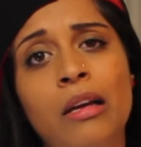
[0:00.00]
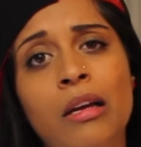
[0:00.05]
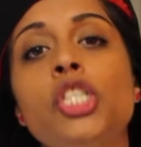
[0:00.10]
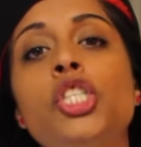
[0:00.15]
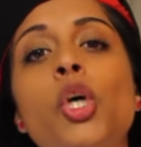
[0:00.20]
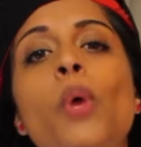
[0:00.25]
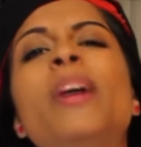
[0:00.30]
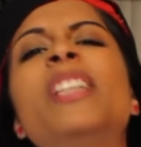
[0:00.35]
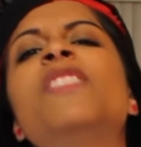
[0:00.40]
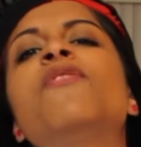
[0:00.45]

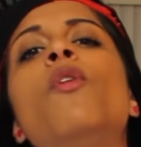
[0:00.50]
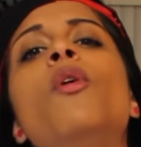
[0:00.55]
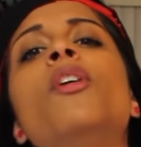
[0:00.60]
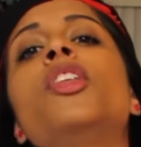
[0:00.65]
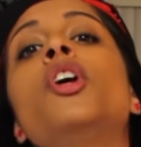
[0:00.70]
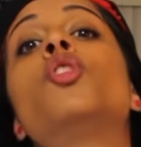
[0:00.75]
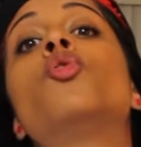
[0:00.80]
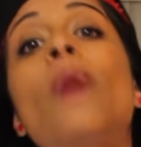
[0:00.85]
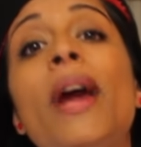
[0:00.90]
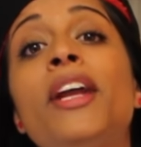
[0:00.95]
So it's for
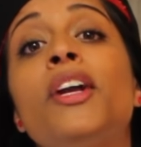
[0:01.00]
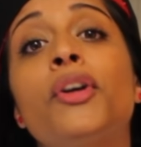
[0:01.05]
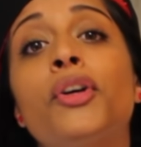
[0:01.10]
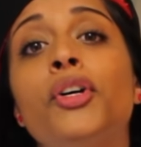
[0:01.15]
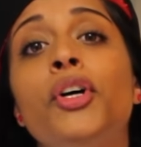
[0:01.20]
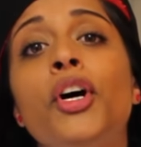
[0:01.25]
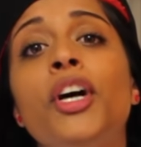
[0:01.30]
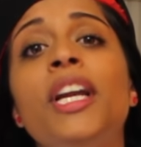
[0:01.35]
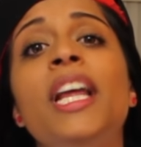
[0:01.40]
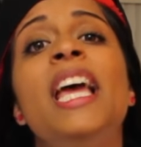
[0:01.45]
the greater
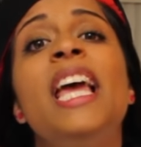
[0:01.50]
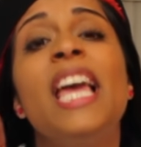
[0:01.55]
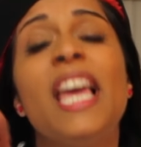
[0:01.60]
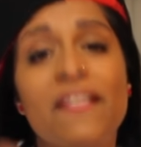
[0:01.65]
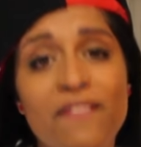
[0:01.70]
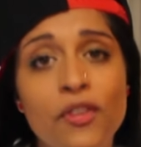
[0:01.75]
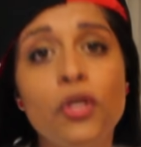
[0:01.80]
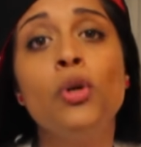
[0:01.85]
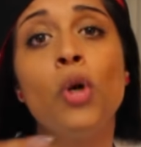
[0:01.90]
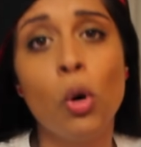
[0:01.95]
good
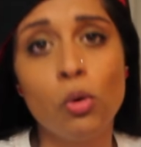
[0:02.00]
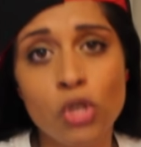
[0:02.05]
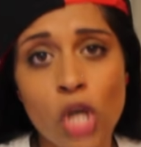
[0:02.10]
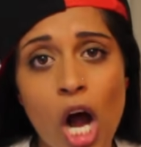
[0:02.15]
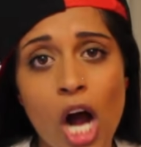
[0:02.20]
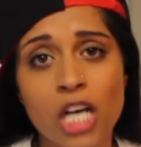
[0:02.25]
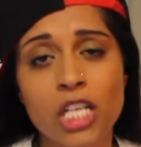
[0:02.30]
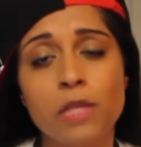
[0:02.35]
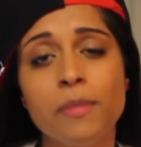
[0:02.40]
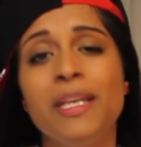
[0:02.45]
if you don't
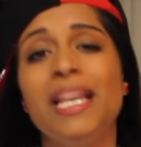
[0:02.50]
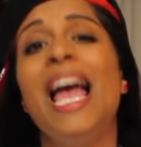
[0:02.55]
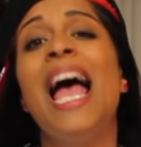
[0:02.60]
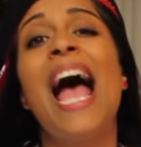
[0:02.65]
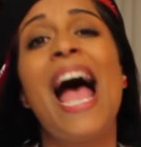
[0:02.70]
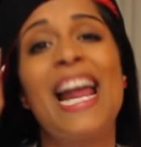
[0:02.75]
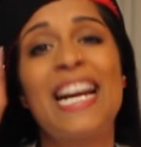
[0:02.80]
talk to me,